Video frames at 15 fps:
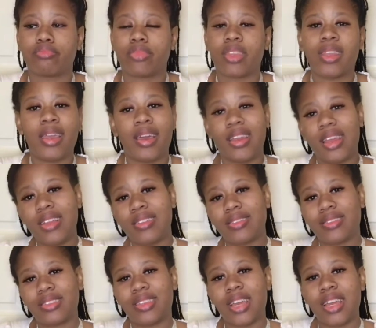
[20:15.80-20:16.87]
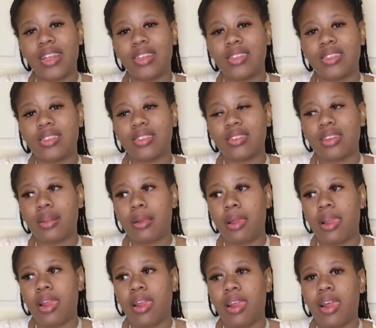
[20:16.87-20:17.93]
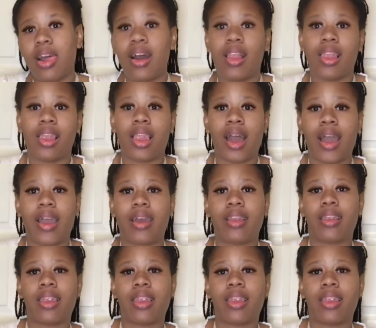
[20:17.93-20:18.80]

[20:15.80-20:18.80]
That is a lot.